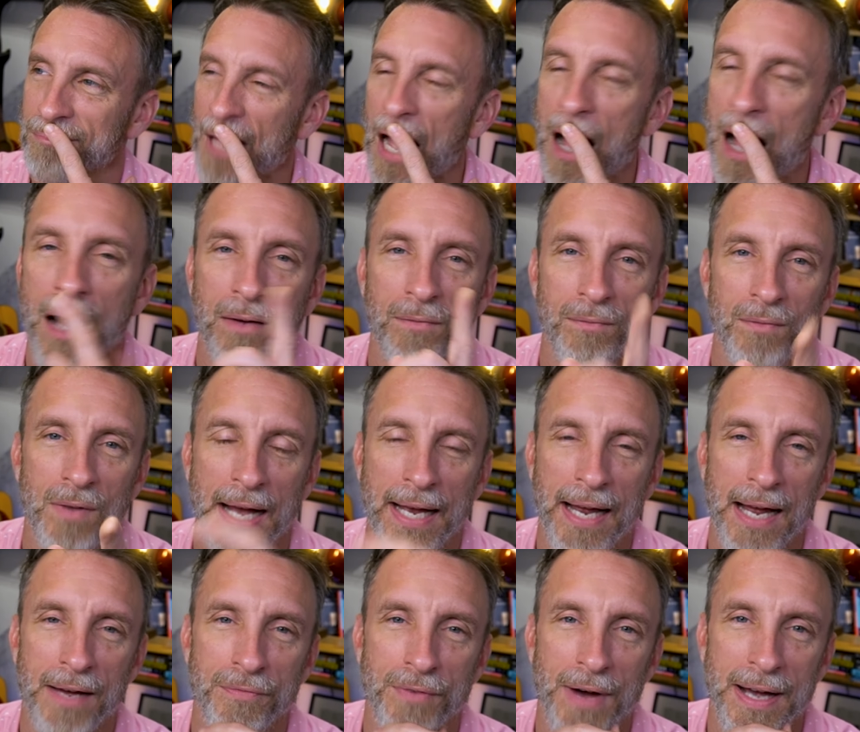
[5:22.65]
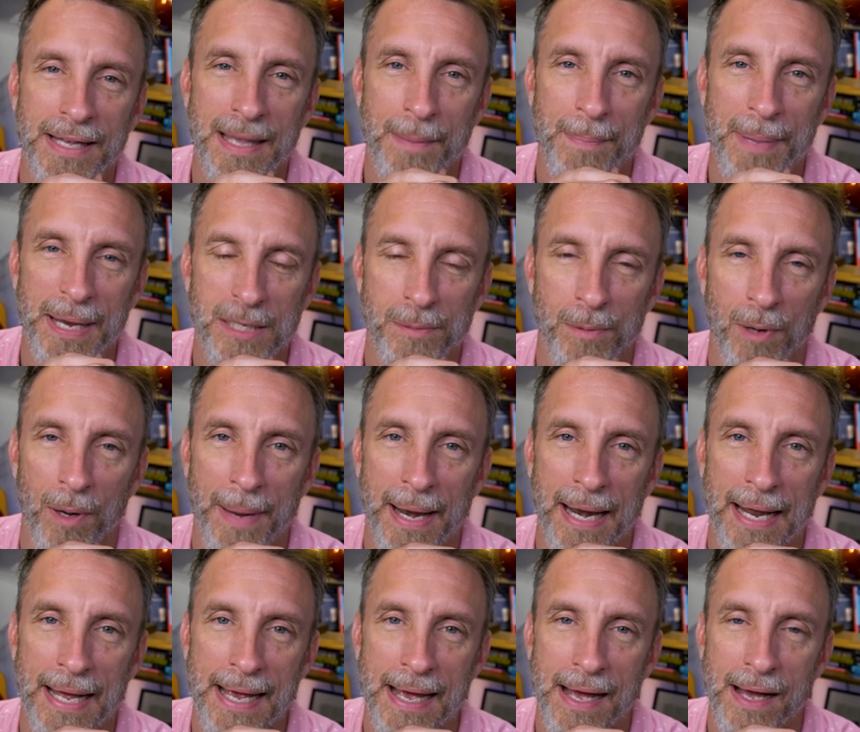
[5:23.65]
Ah, I gotta find that baseball
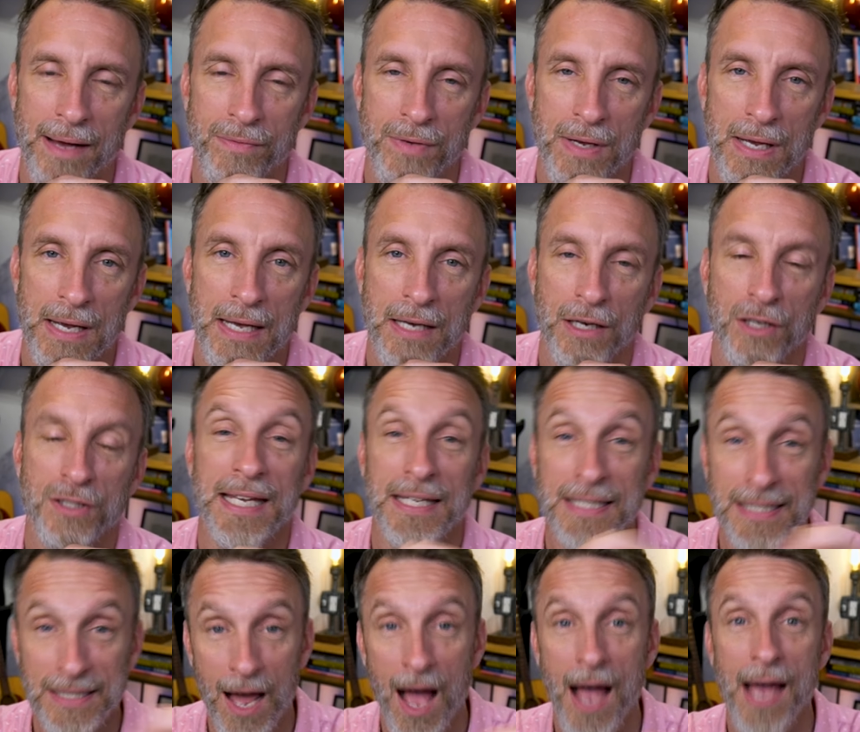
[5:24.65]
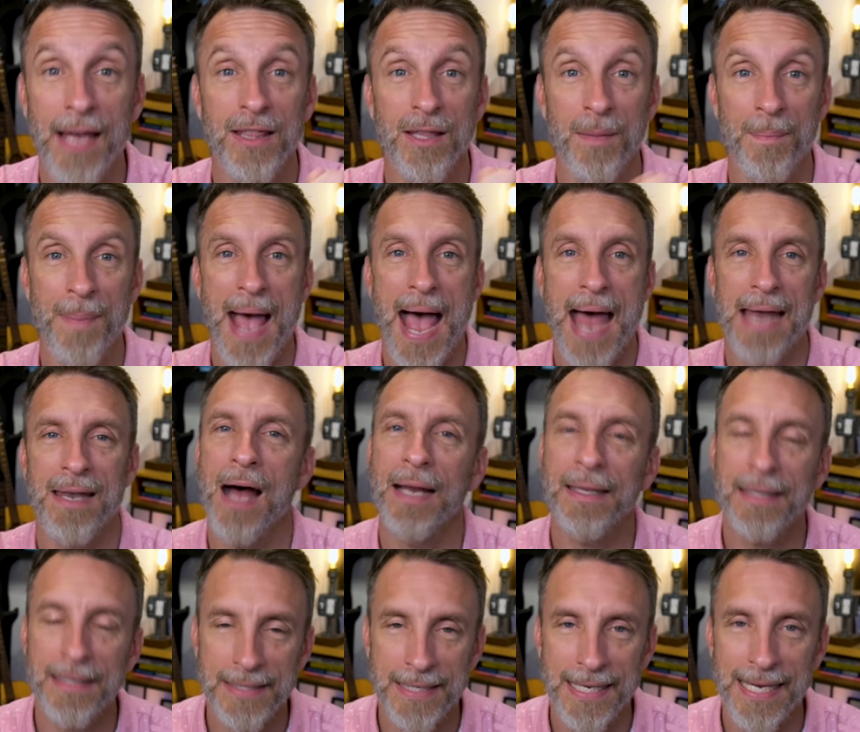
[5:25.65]
bat I have because they signed the bat,
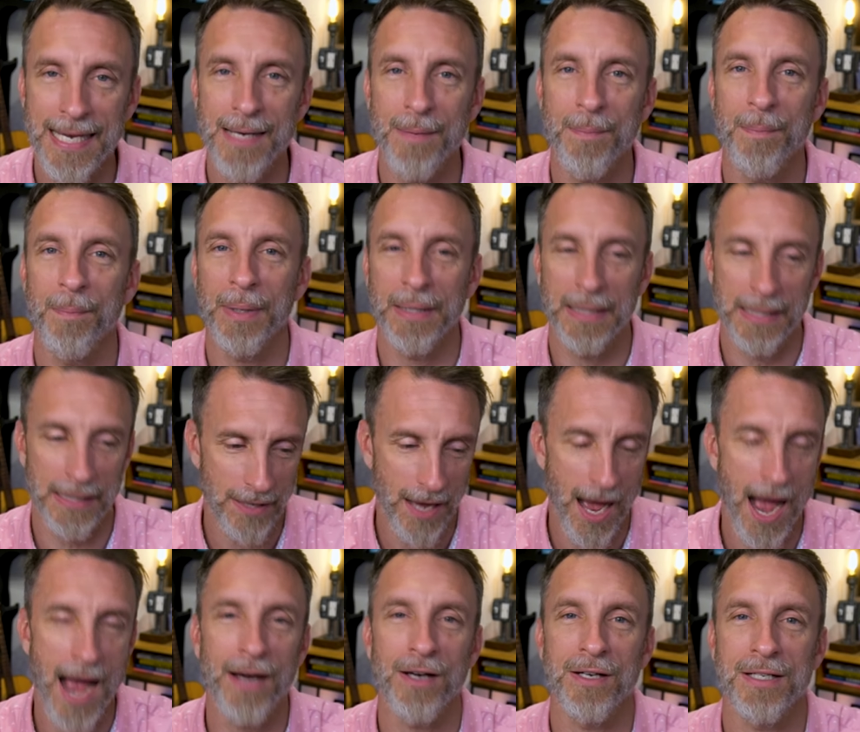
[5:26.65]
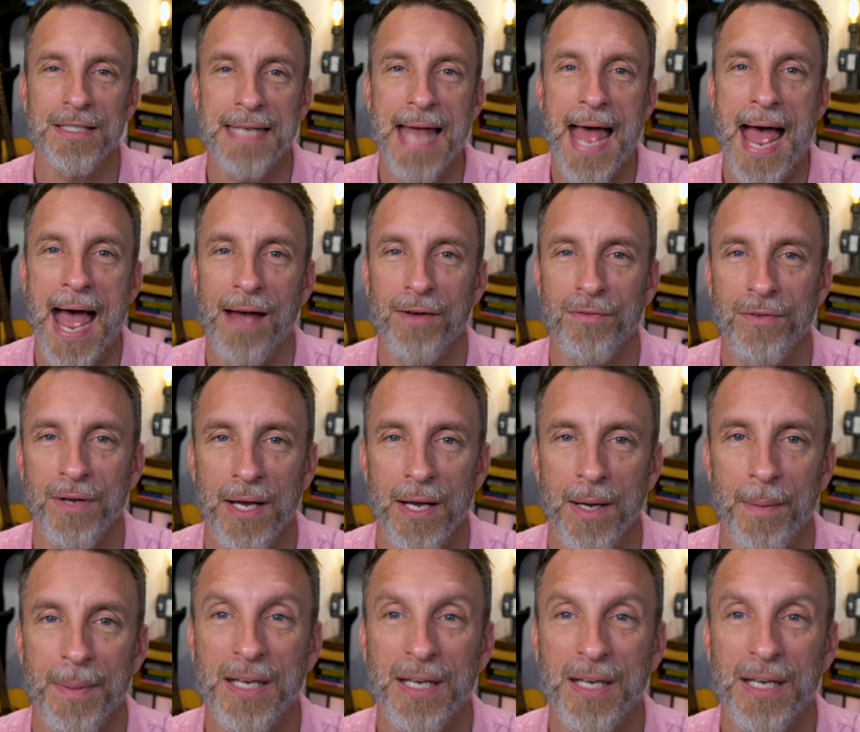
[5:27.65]
not the team, but the entire staff.